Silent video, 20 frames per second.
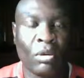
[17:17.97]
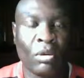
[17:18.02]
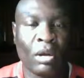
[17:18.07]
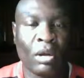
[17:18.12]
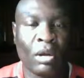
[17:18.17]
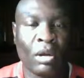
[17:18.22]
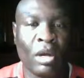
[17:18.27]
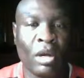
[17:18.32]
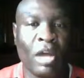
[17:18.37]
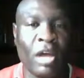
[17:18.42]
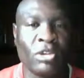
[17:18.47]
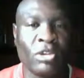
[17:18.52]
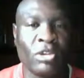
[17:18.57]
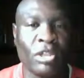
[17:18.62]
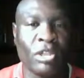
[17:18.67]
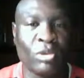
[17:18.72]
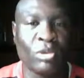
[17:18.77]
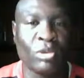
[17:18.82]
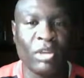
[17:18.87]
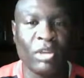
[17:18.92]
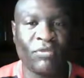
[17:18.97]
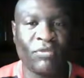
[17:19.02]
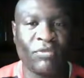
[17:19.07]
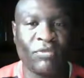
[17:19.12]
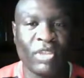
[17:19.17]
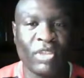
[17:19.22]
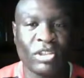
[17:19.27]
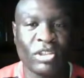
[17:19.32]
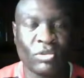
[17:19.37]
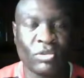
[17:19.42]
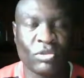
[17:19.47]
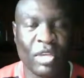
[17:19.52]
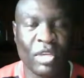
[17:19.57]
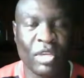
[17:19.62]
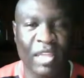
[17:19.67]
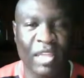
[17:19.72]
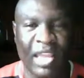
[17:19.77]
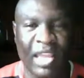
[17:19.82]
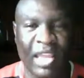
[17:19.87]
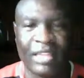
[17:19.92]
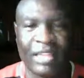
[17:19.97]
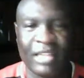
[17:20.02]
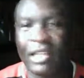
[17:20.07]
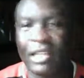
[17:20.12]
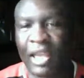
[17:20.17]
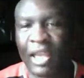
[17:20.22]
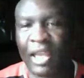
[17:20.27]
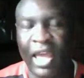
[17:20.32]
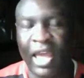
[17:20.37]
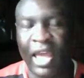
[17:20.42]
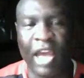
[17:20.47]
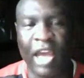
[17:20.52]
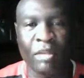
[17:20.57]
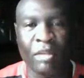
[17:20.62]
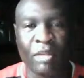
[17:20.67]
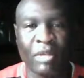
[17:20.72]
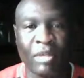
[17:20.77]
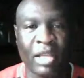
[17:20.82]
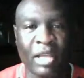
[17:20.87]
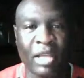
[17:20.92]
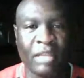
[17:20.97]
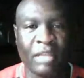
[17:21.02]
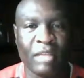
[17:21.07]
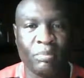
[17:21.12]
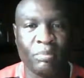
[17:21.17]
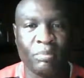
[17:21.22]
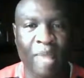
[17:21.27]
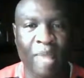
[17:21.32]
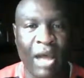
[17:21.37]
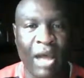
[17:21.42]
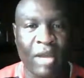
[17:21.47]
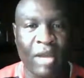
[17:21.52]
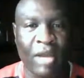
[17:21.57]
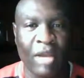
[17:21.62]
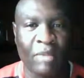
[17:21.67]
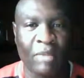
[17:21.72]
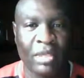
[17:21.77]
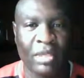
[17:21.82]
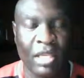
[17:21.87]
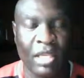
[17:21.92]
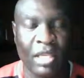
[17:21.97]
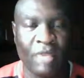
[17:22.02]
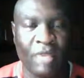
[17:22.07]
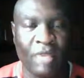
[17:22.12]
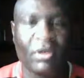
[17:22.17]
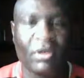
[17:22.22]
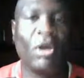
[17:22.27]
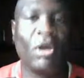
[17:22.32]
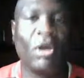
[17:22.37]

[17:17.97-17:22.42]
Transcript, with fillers: 125th Street and Adam Clayton Powell, I believe,